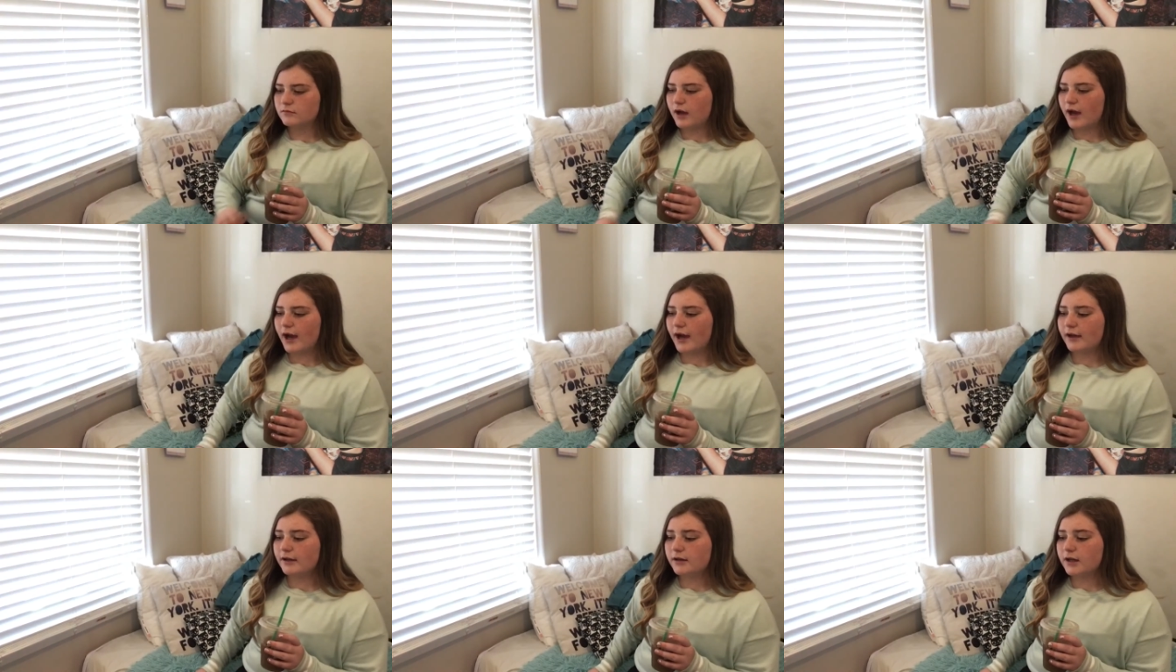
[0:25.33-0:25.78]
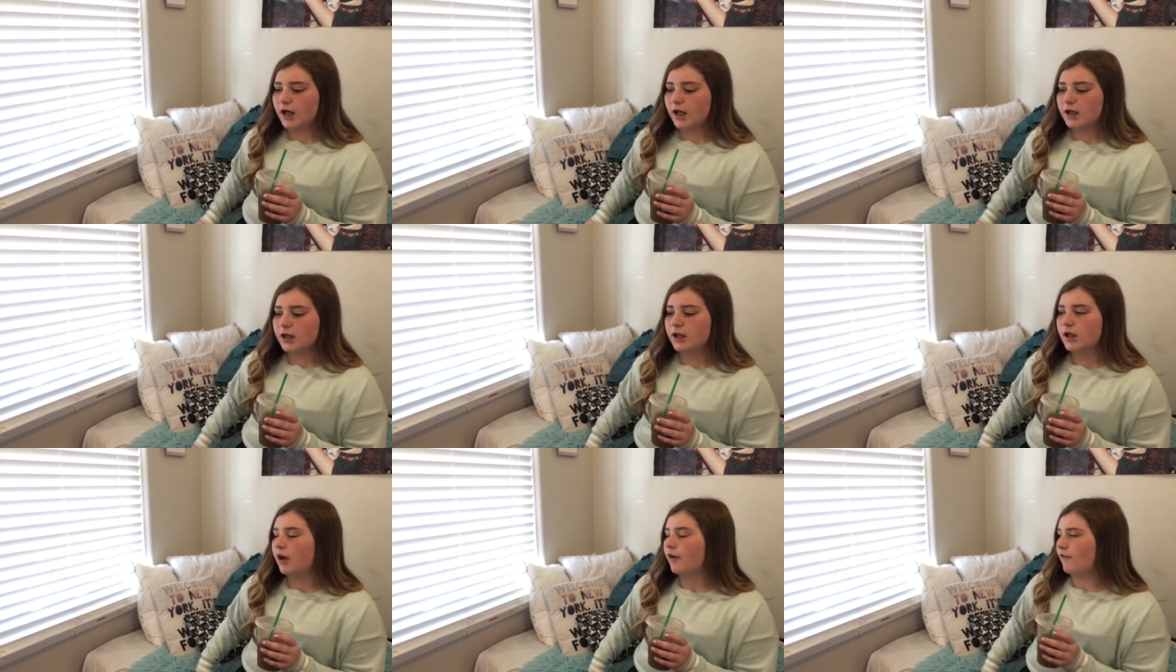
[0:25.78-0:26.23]
I
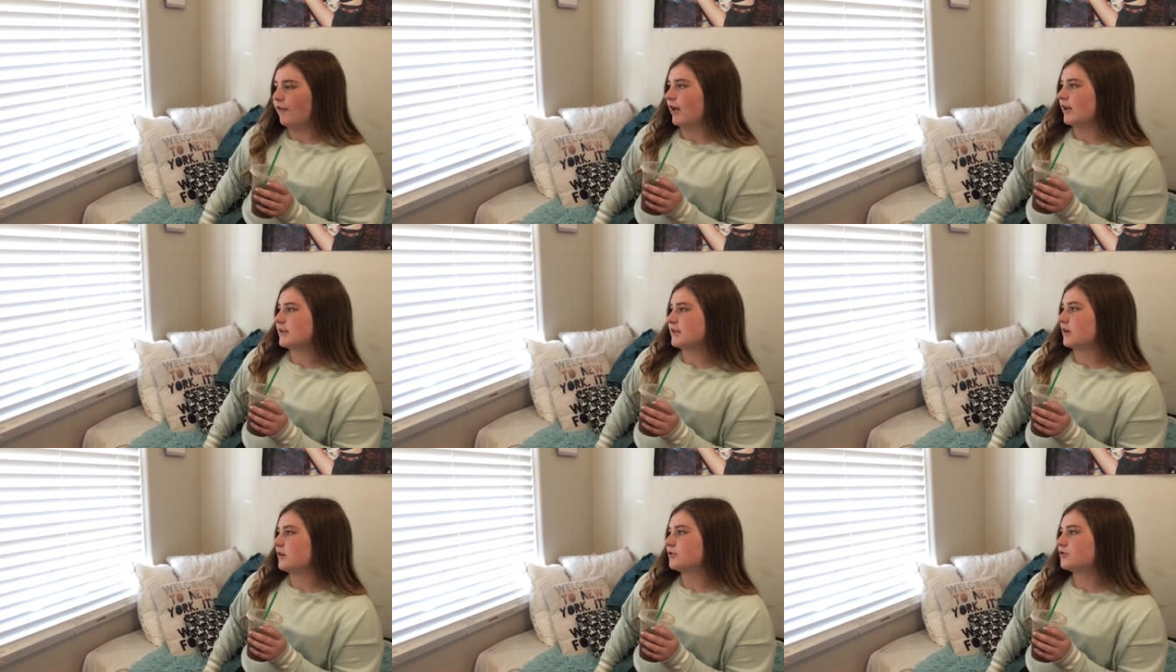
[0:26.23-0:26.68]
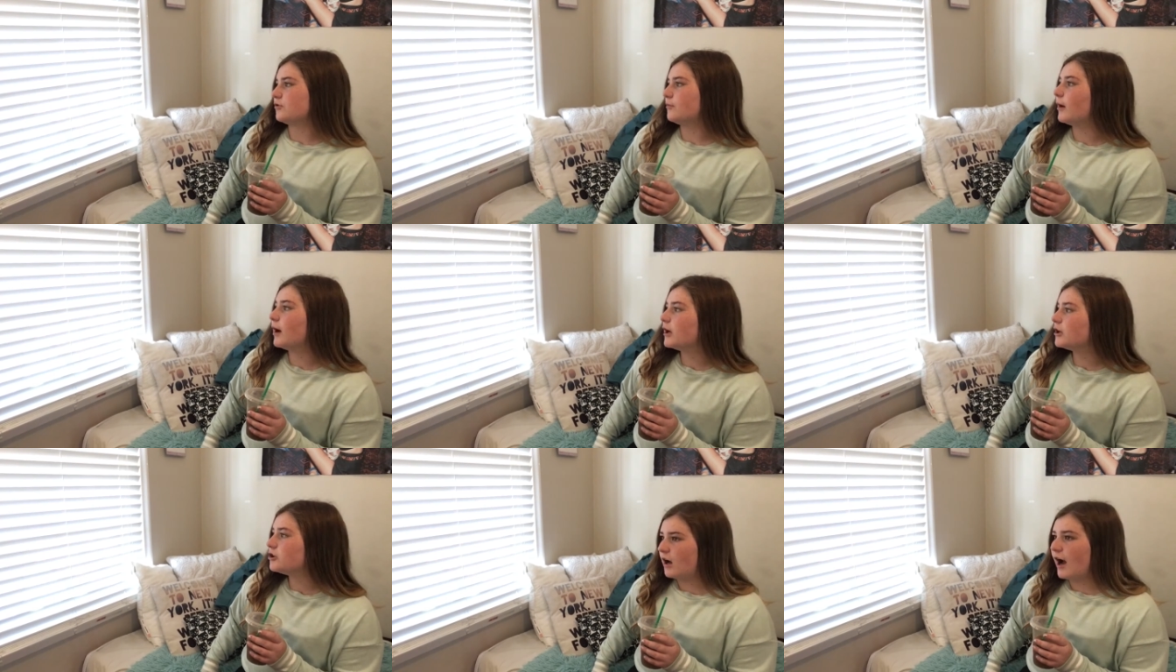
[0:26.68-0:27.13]
love that song so
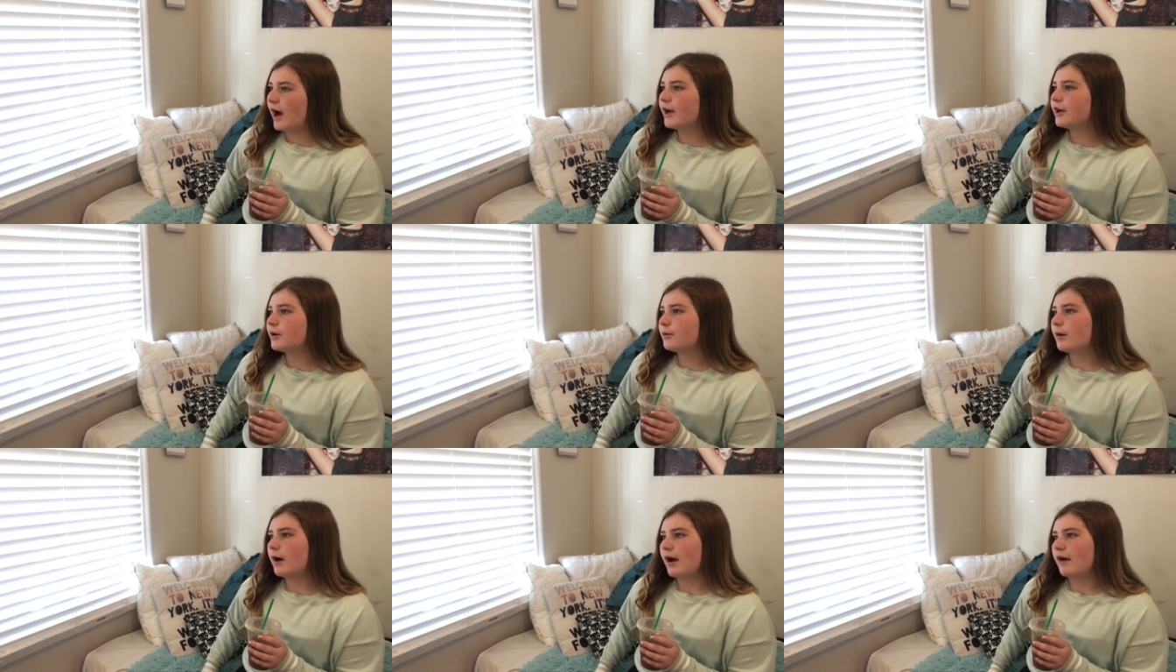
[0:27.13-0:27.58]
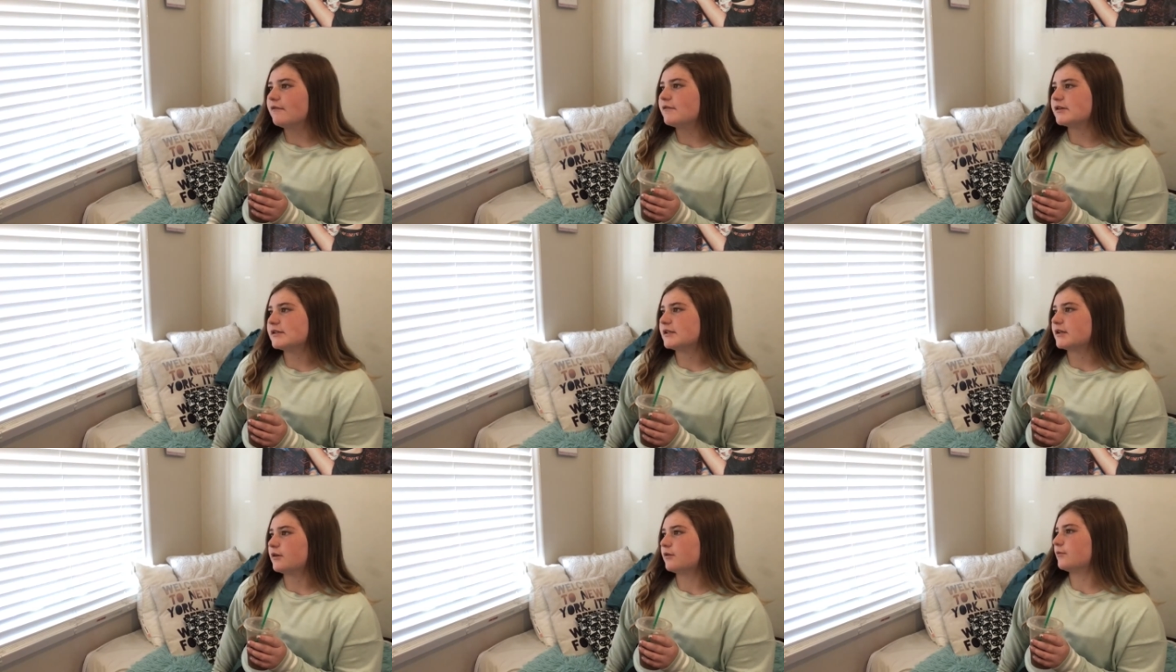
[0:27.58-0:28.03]
much. I know
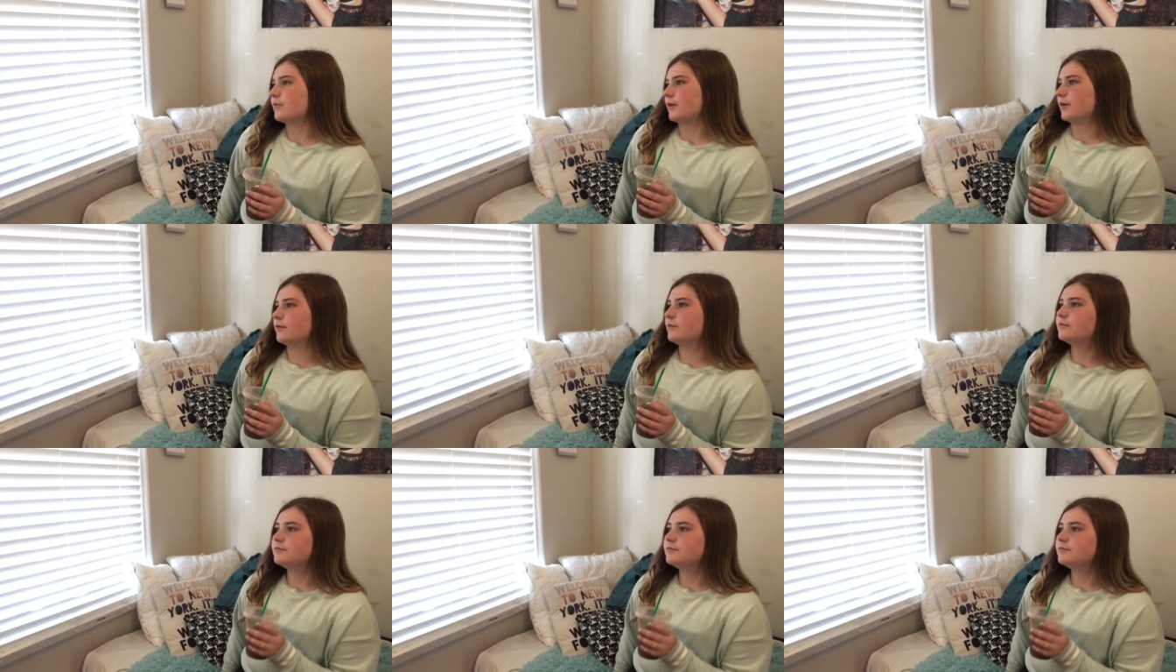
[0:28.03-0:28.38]
every single word.